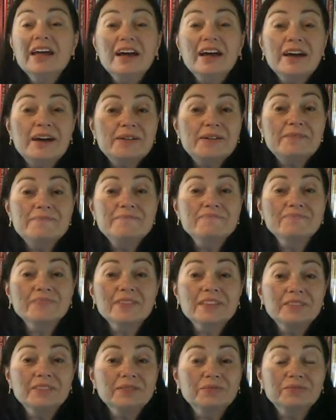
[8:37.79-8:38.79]
Um,
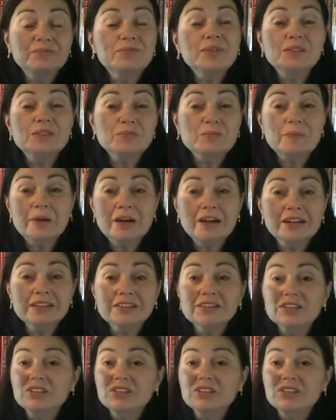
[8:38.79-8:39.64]
the Reads with Pugs,